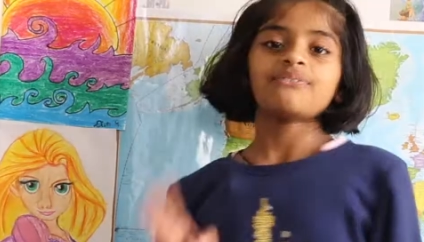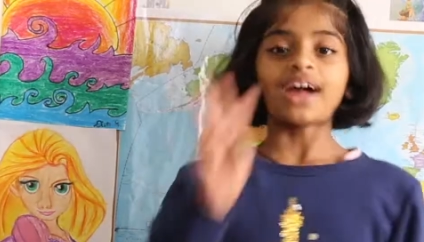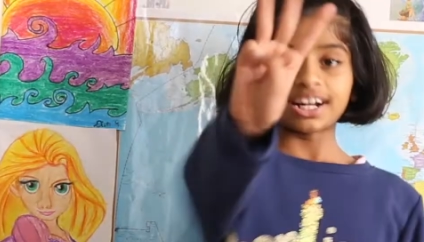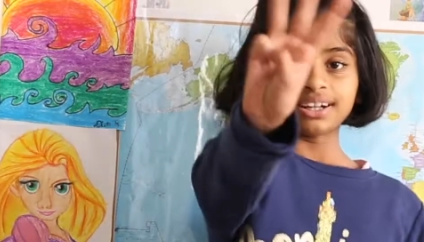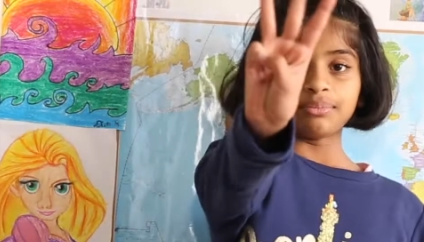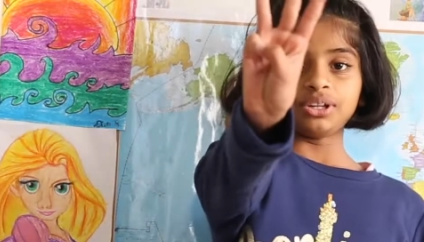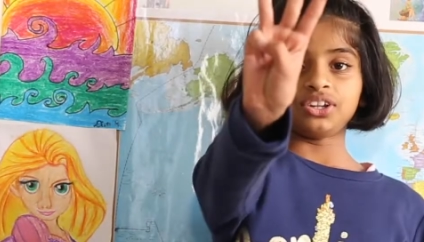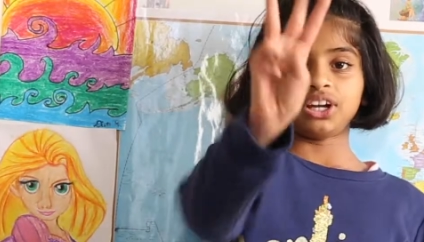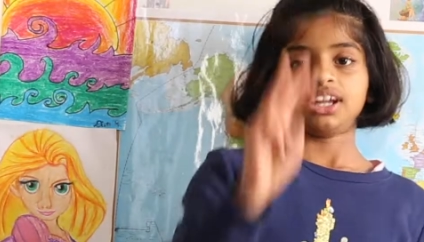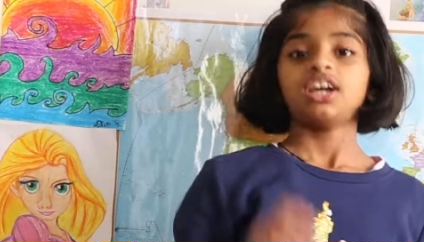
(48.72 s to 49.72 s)
Speaker 1: Fact number
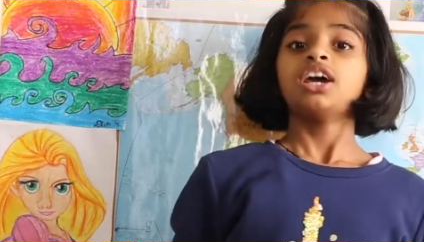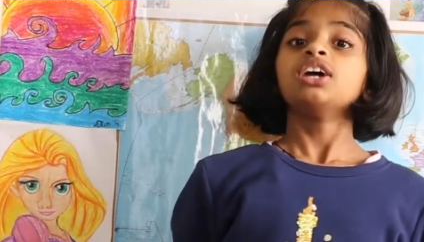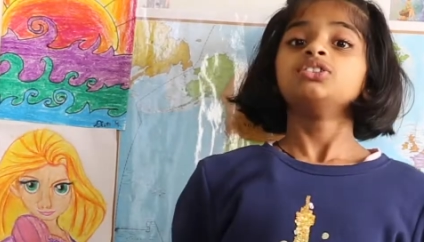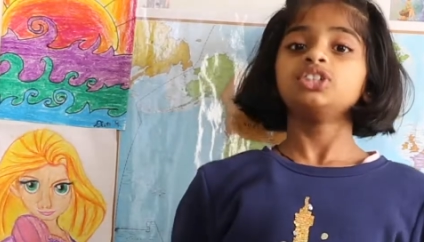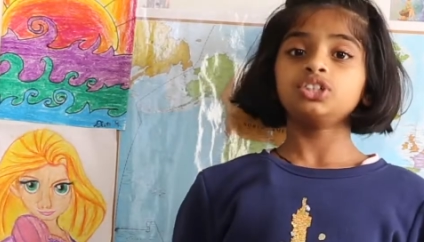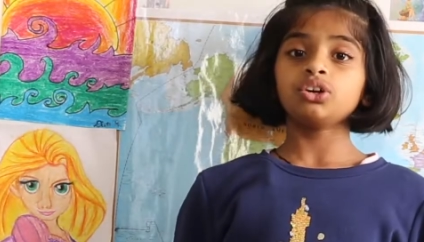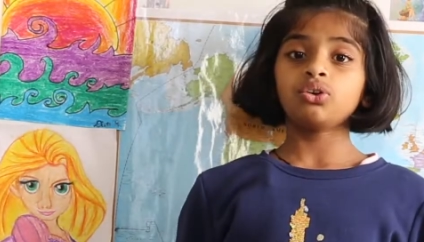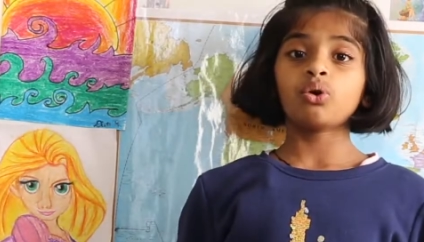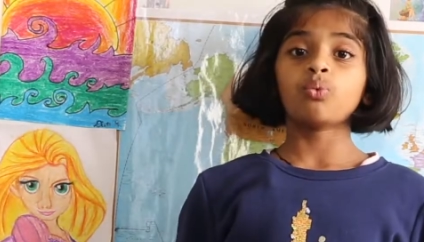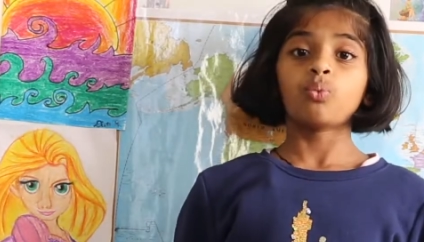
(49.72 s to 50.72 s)
three. Did you
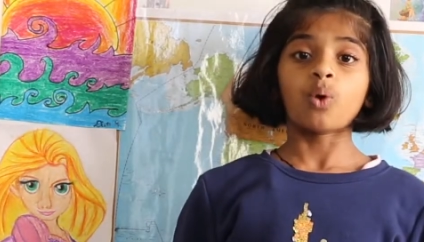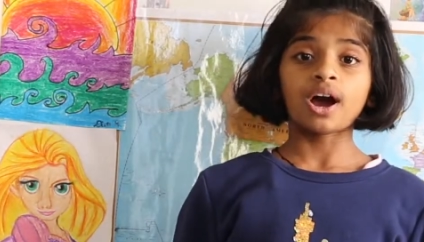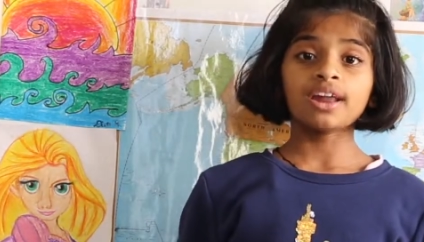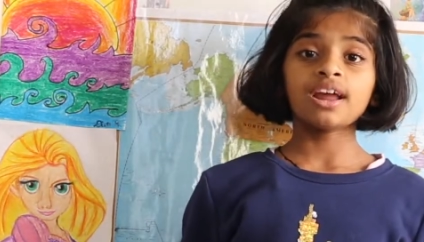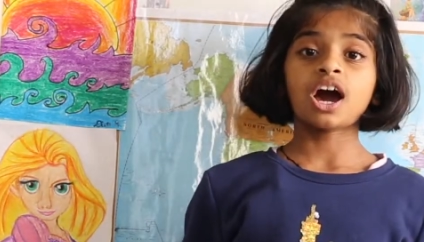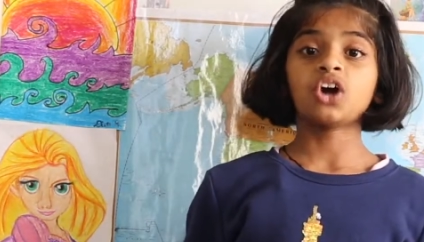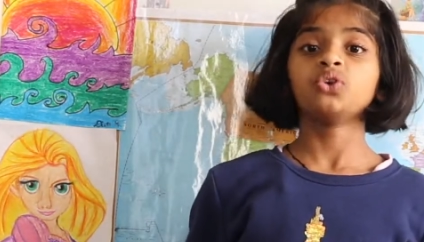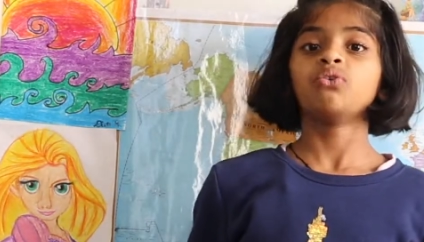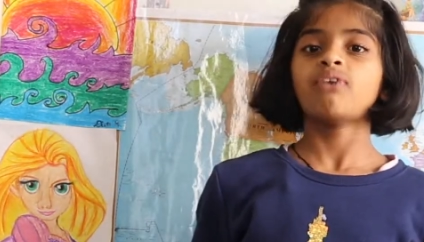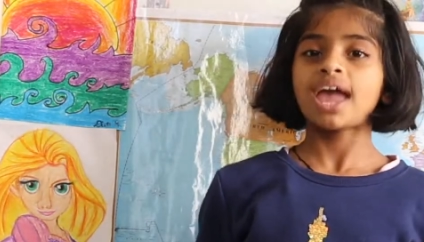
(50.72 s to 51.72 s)
know one out
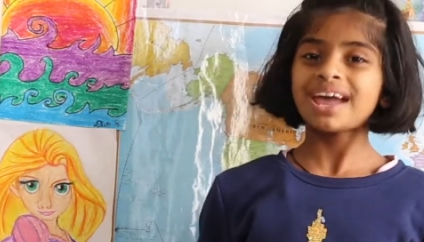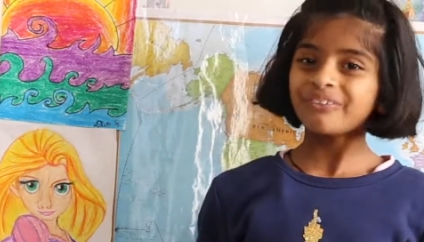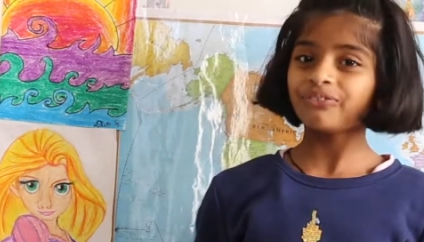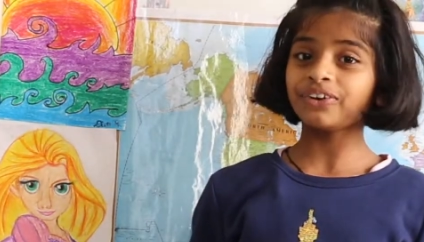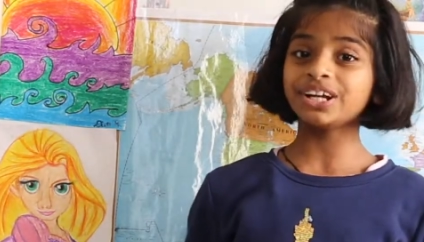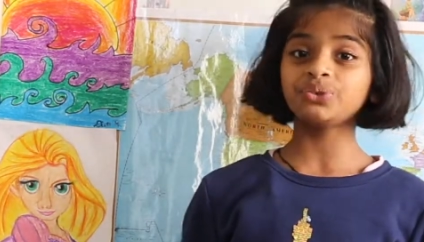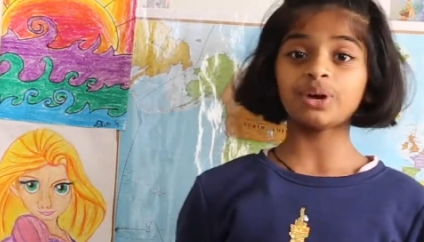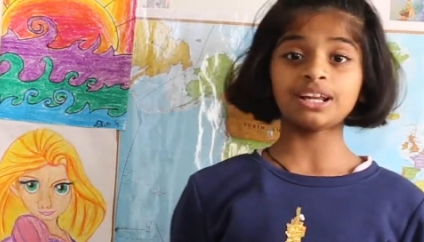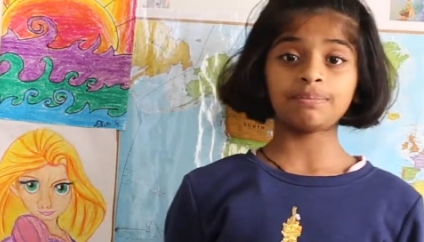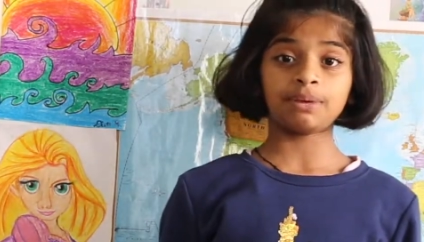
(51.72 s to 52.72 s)
of every
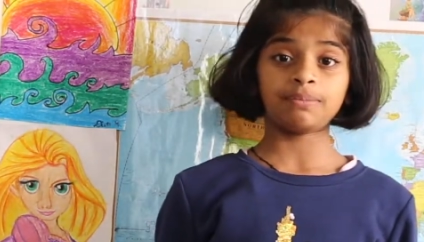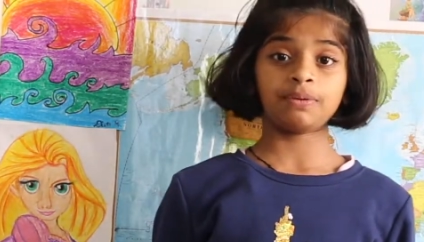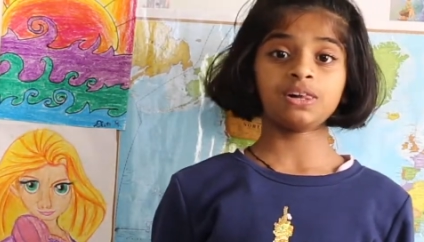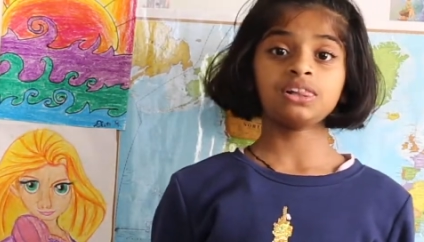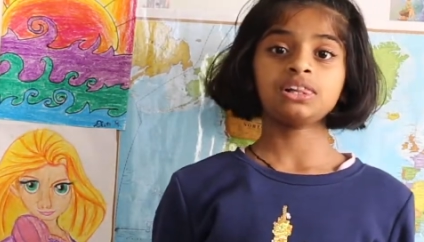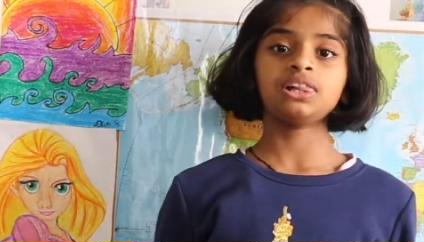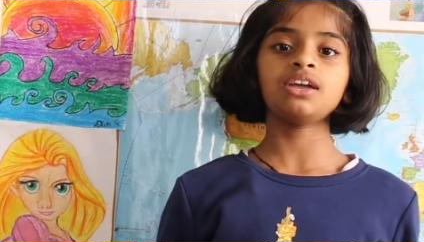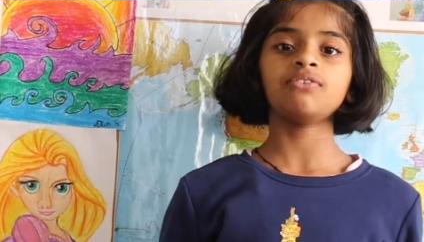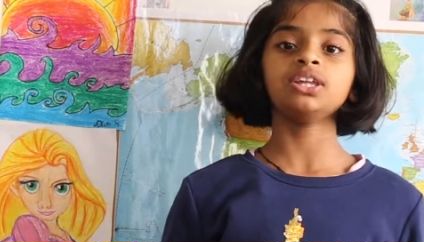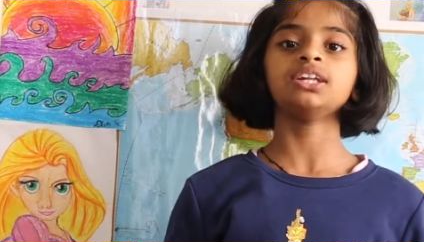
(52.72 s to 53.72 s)
twenty people
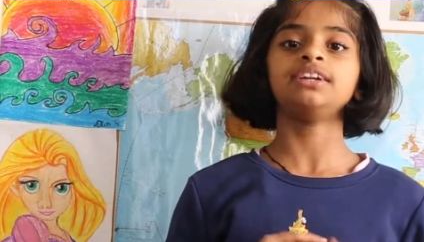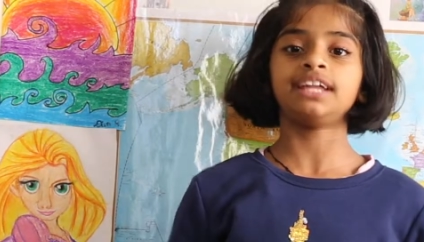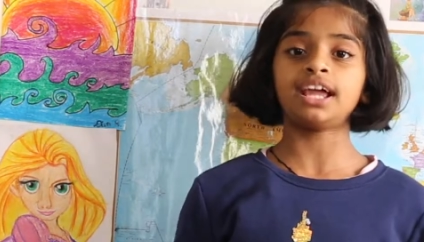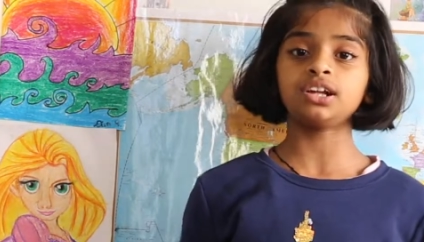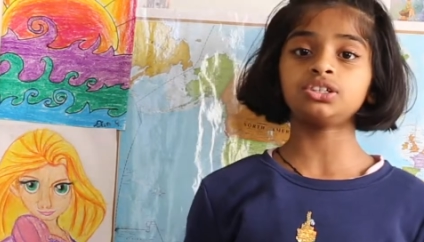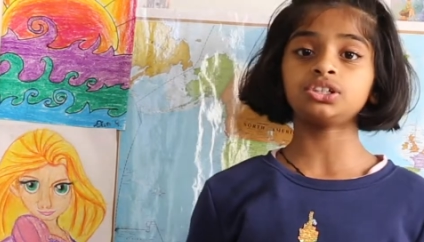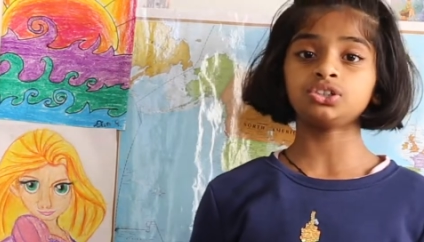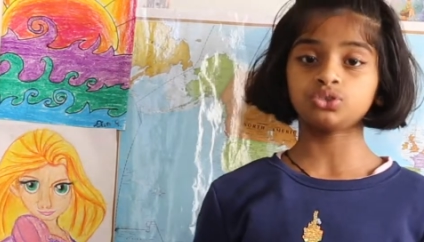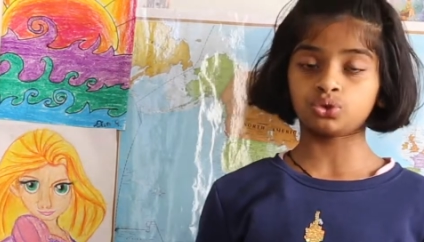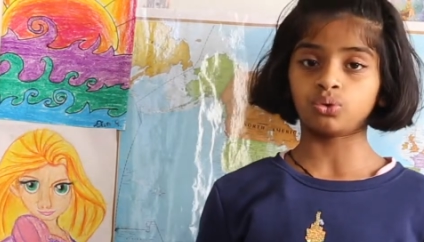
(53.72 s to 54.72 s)
live in the danger
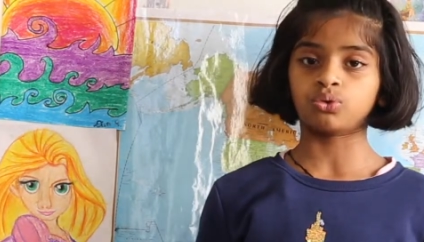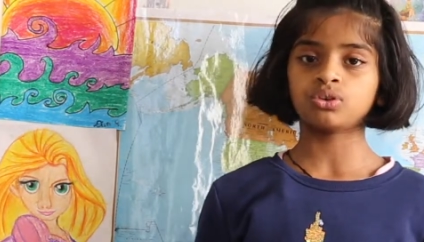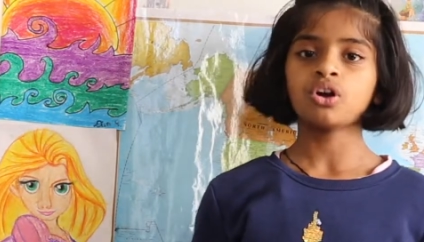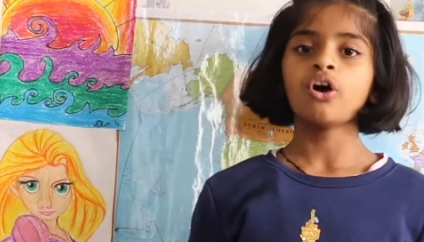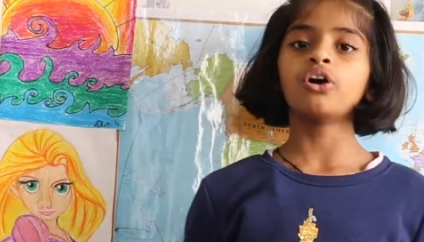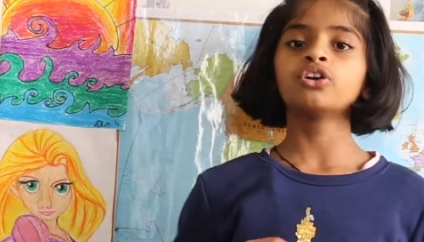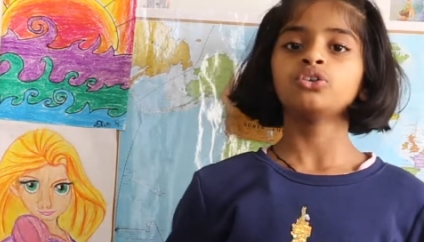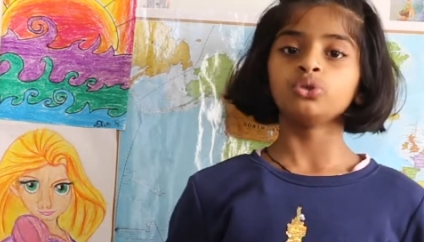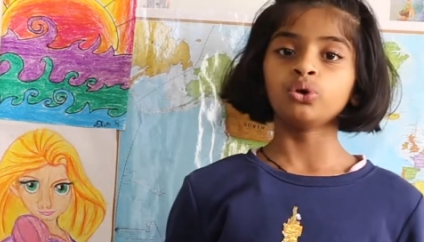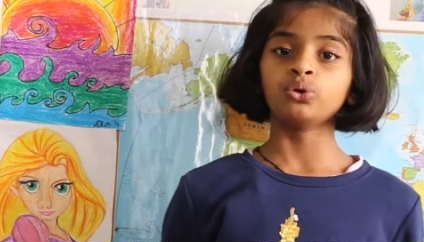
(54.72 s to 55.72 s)
zone or
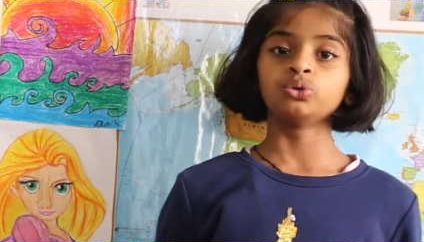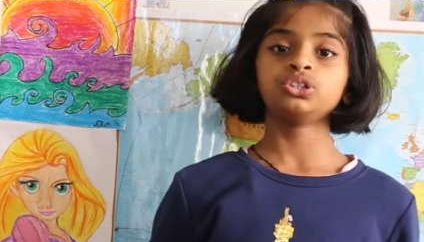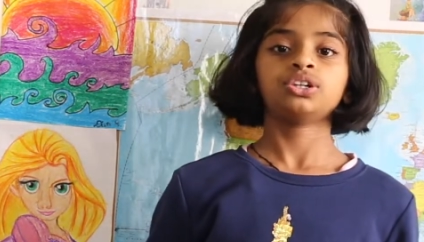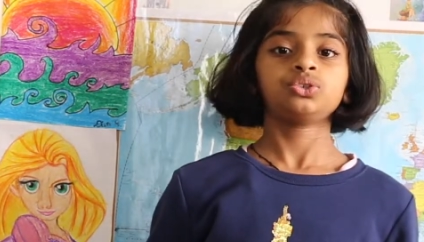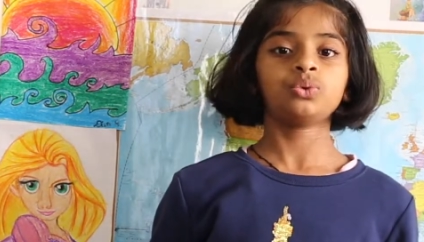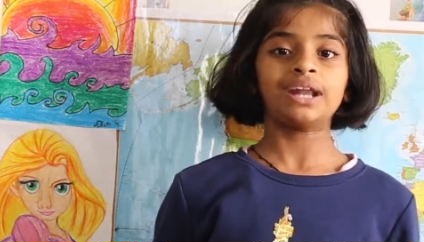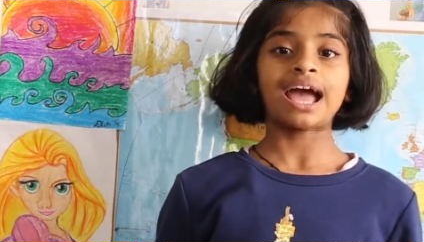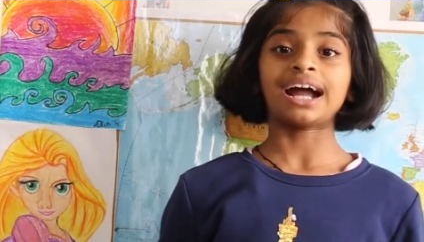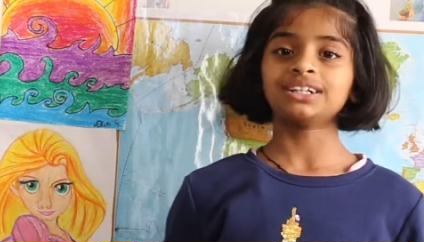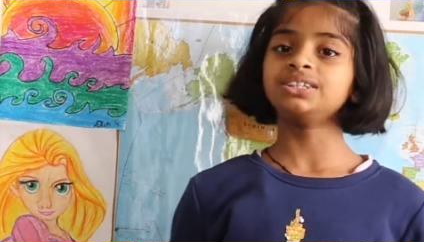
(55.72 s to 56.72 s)
close to an
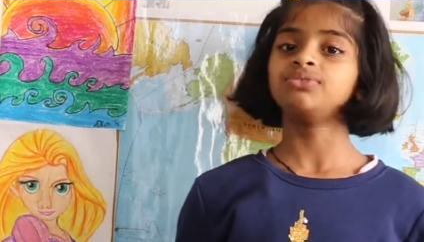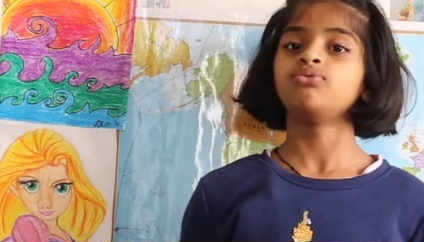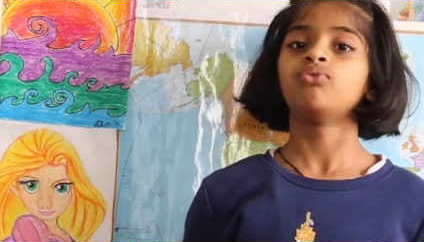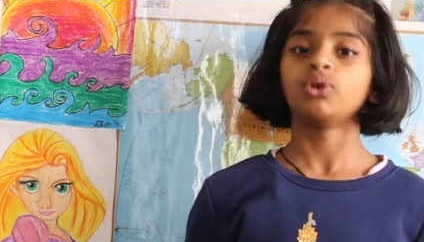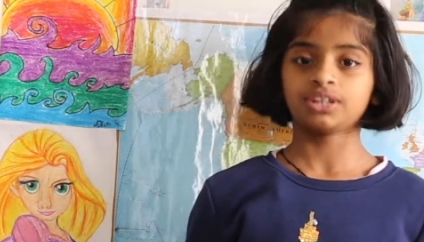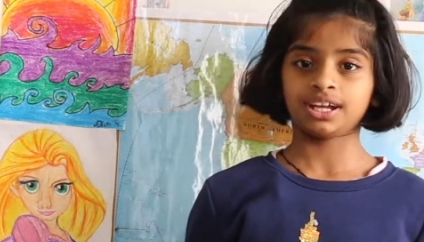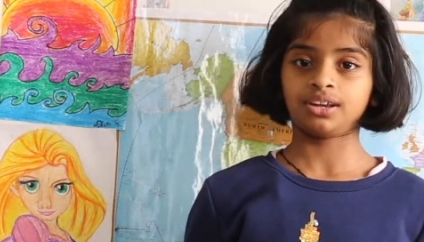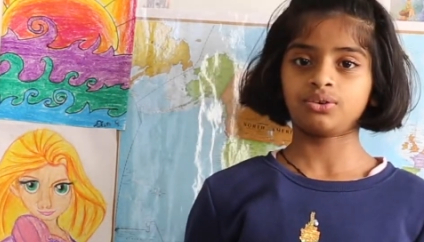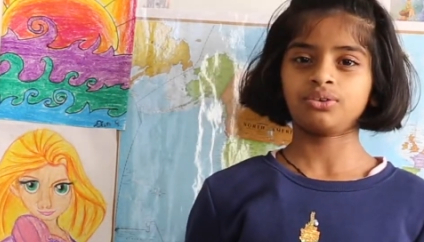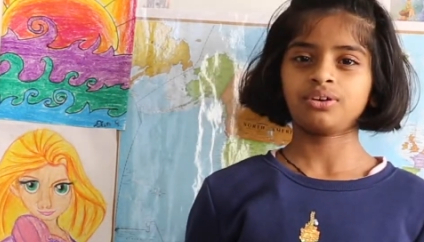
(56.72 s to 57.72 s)
active
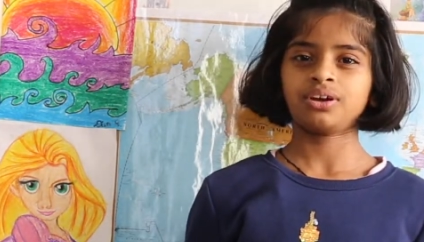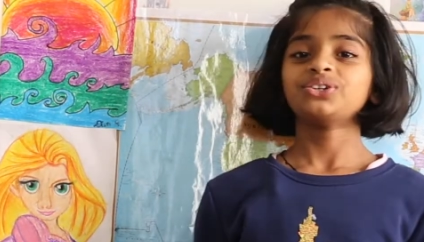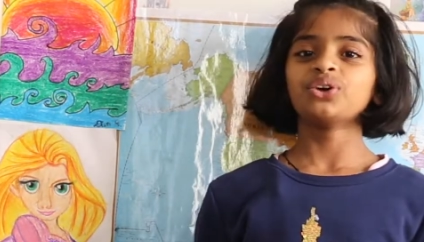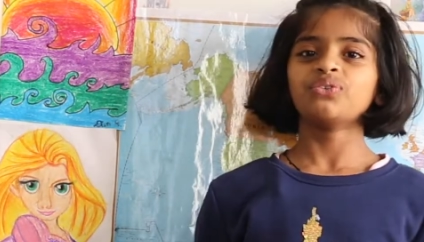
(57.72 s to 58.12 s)
volcano? So